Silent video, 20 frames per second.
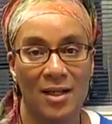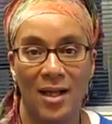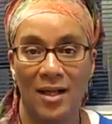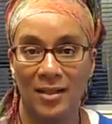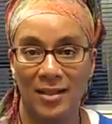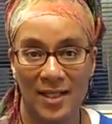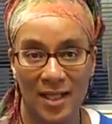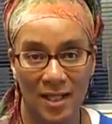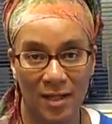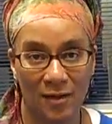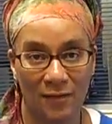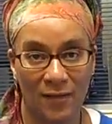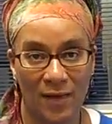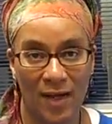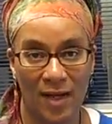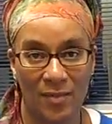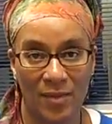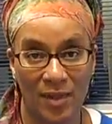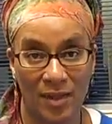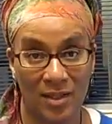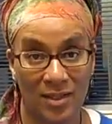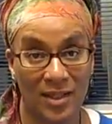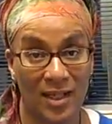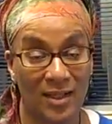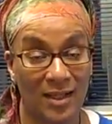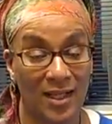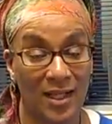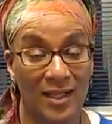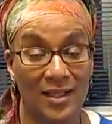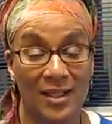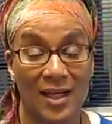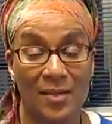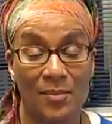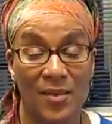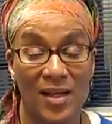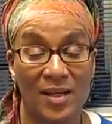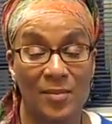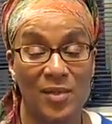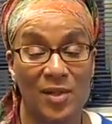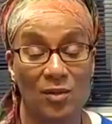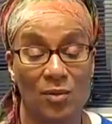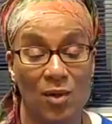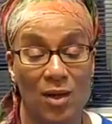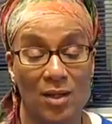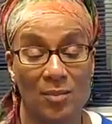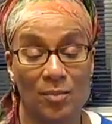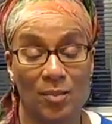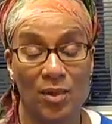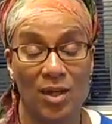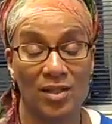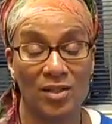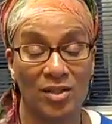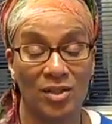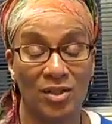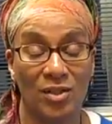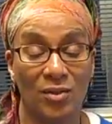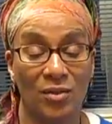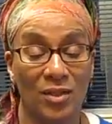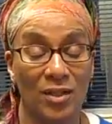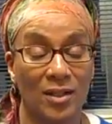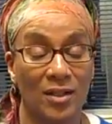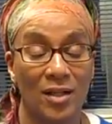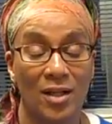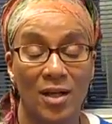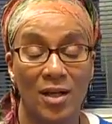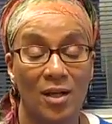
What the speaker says: and terrified because they think they may be prosecuted